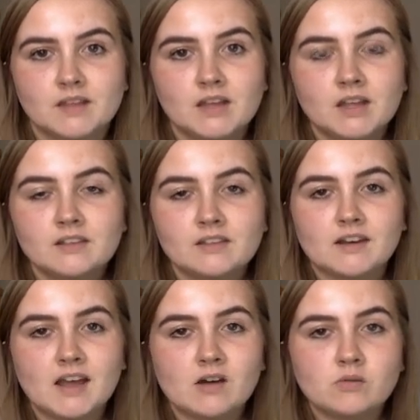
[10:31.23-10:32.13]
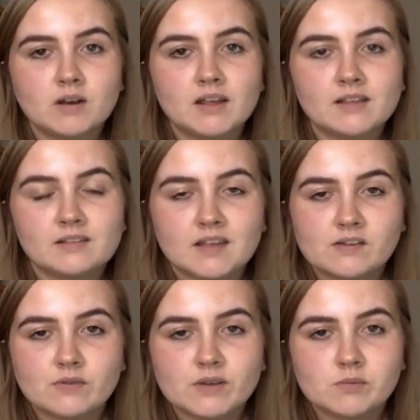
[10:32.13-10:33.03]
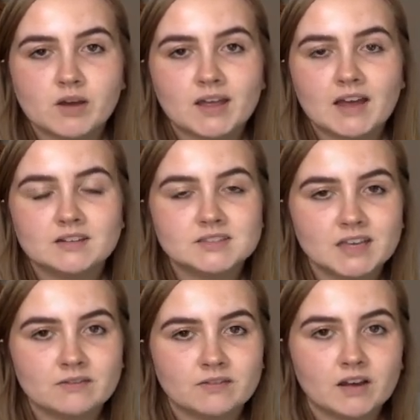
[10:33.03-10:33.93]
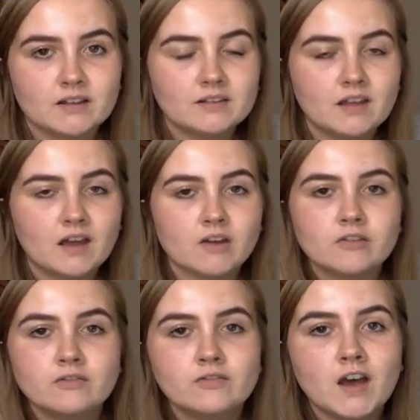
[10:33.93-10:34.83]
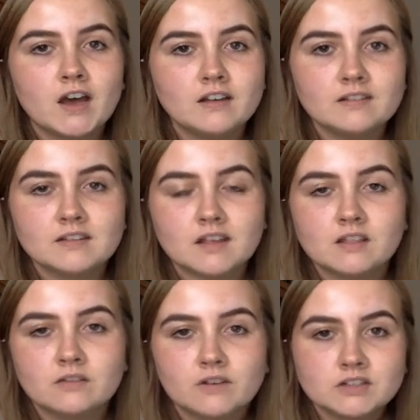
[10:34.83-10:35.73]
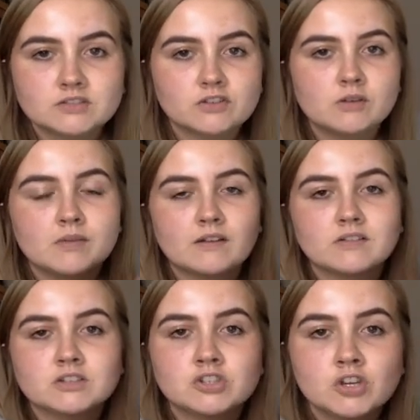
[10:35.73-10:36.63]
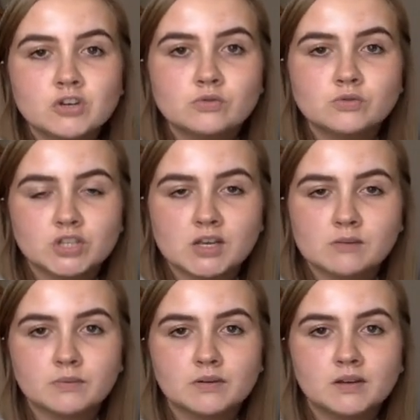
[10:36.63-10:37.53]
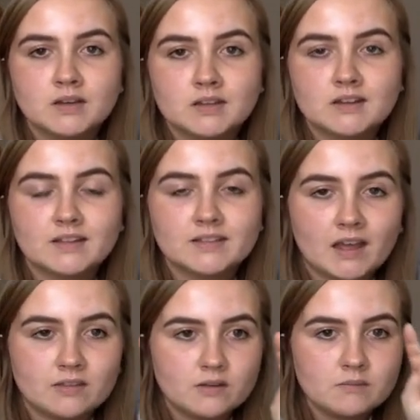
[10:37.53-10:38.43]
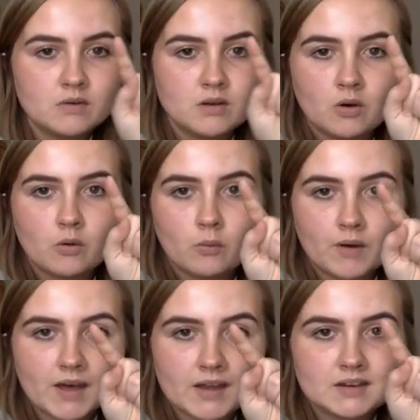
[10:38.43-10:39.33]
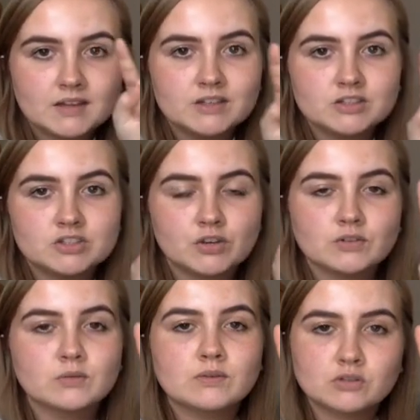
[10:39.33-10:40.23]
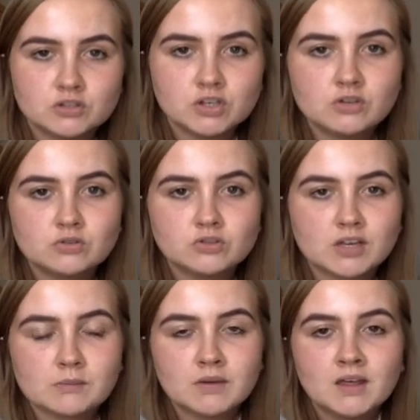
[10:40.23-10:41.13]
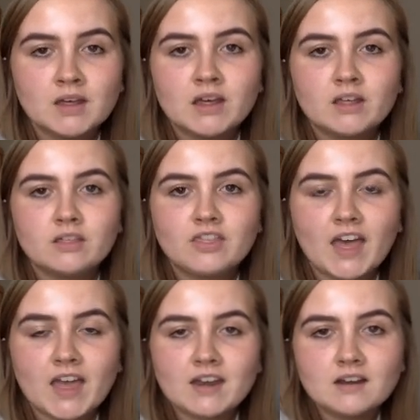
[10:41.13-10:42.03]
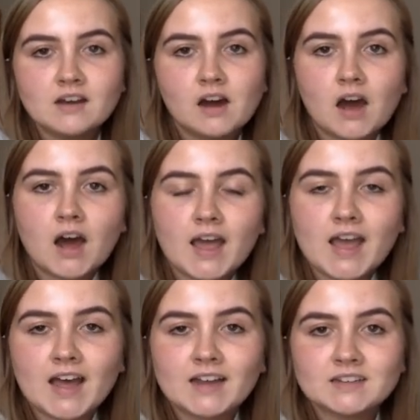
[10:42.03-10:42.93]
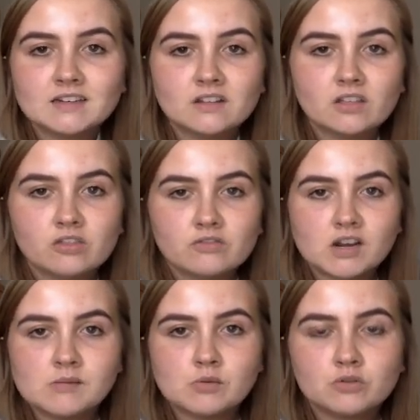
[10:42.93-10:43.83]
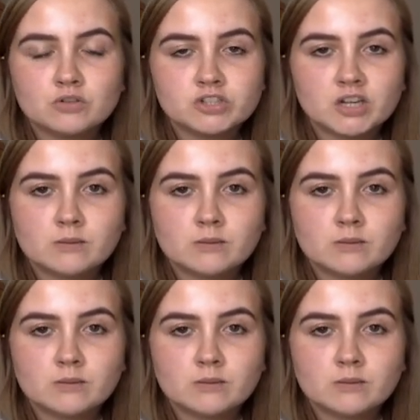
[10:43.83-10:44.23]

So now let's see if we can work it out together. So first, in the first group there are 2 sheep. So let's count them. 1, 2. So we've got 2 sheep. Then I added 3 more sheep.